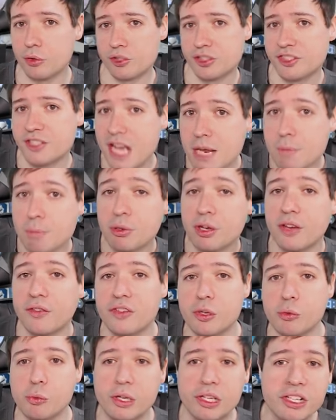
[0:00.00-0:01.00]
or sniper if
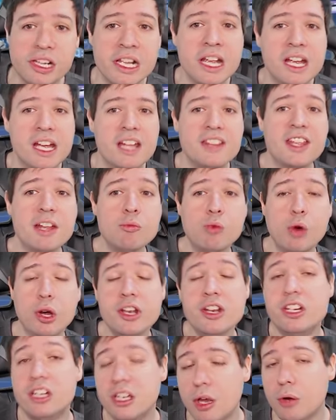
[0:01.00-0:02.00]
you will, and then
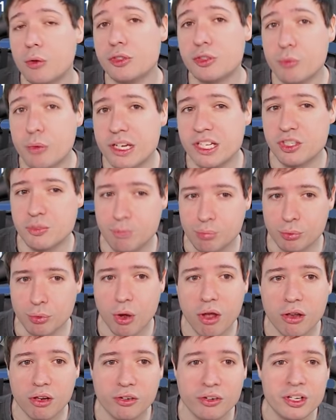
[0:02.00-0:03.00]
one close-range
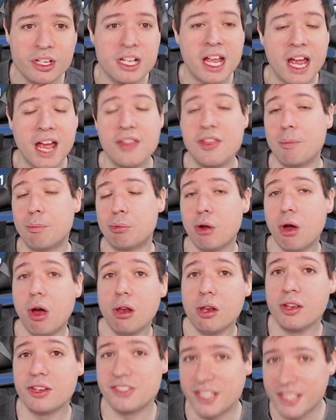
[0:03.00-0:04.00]
brawler, and the
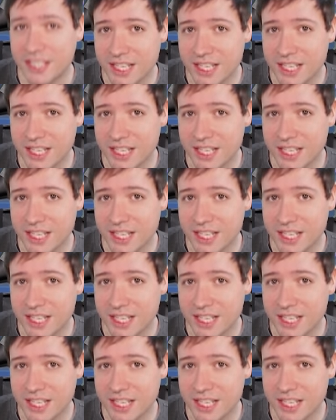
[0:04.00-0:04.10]
brawler is the